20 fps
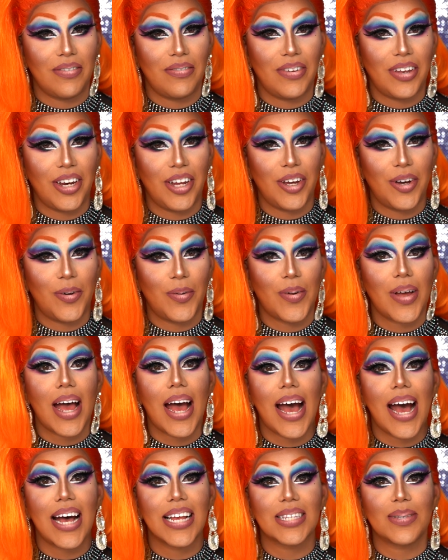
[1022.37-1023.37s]
the video.
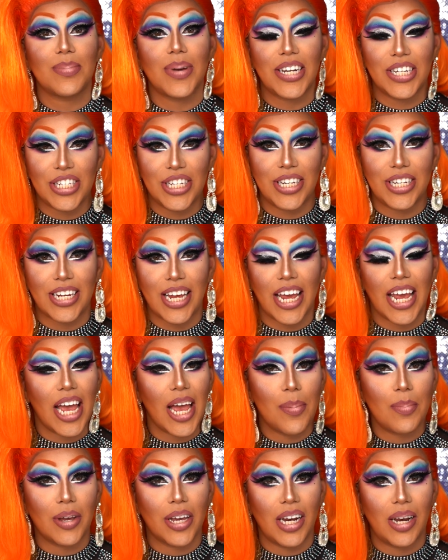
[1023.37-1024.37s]
As mentioned, I am